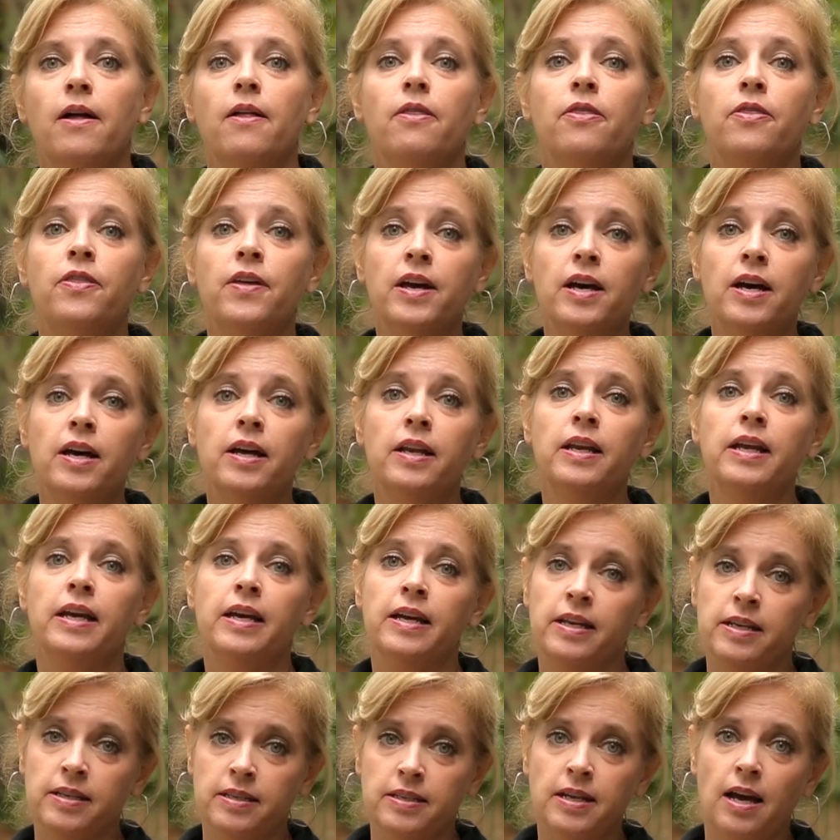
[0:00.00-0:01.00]
then
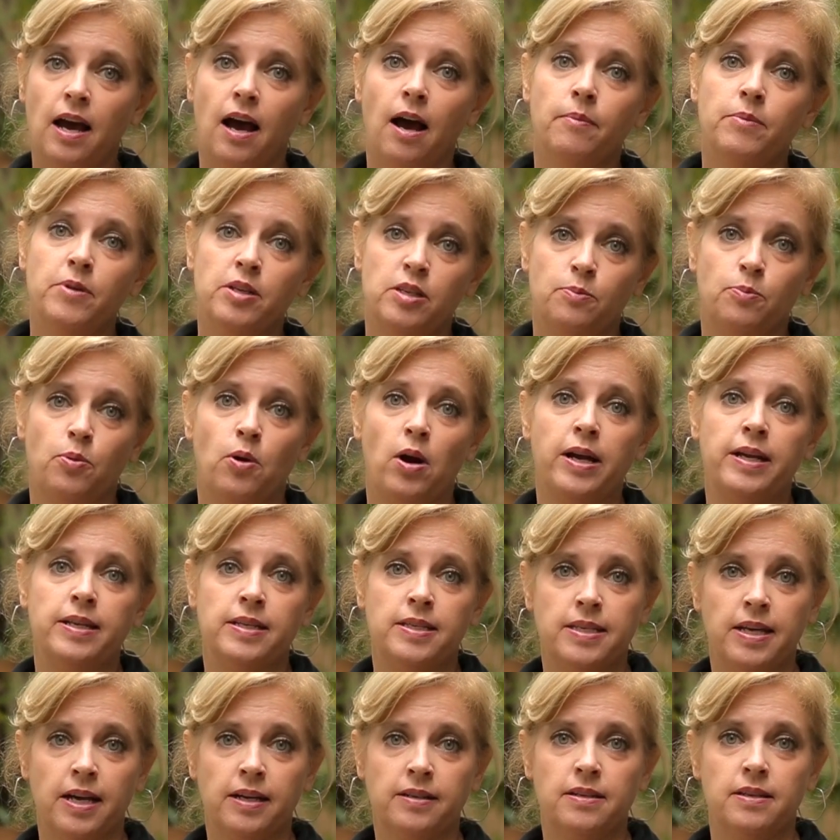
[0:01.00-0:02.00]
it is time to spray
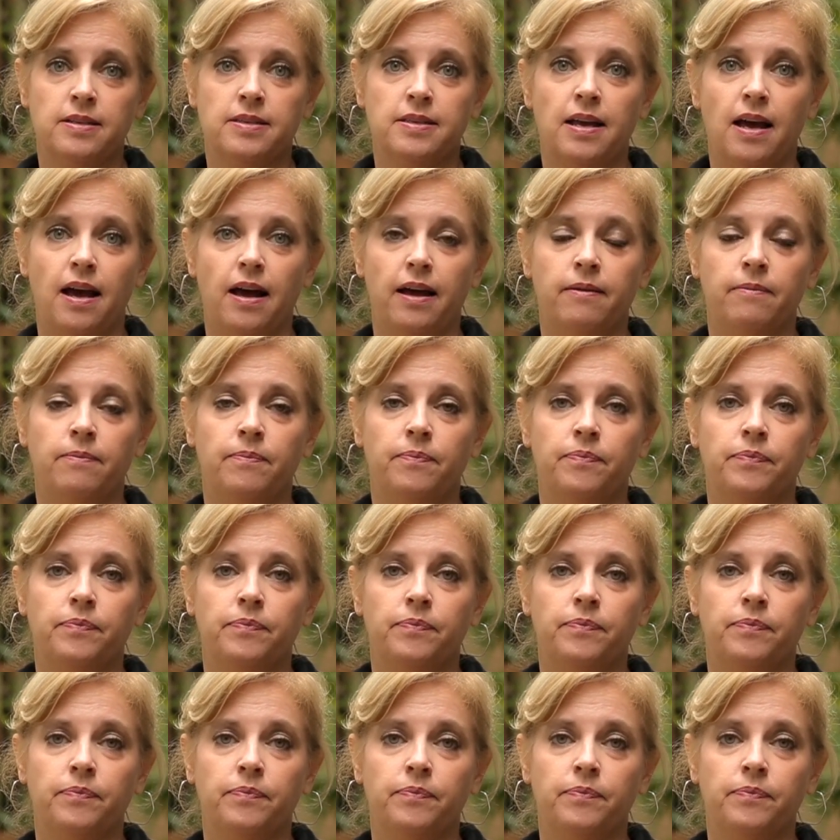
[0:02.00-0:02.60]
insecticide.